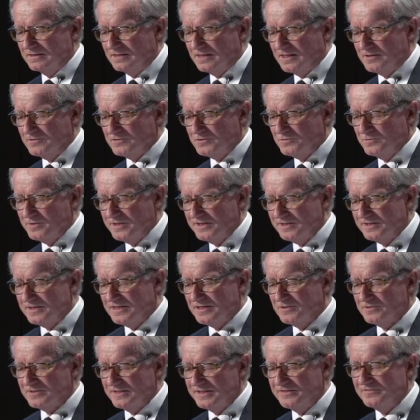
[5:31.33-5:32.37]
I was aware that
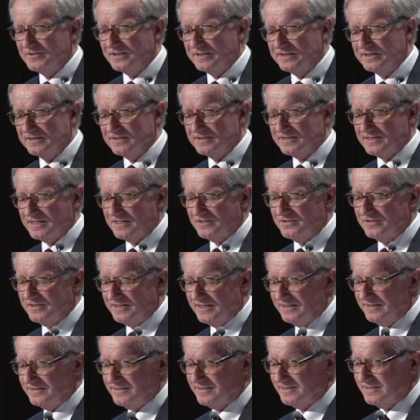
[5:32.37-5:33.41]
I was living in a
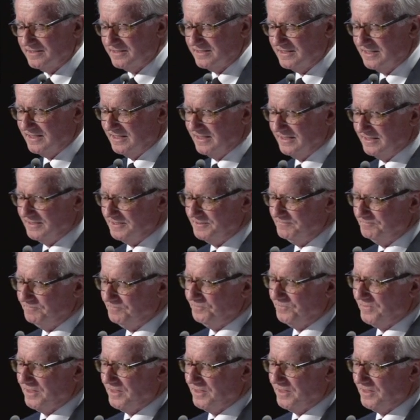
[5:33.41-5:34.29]
segregated society,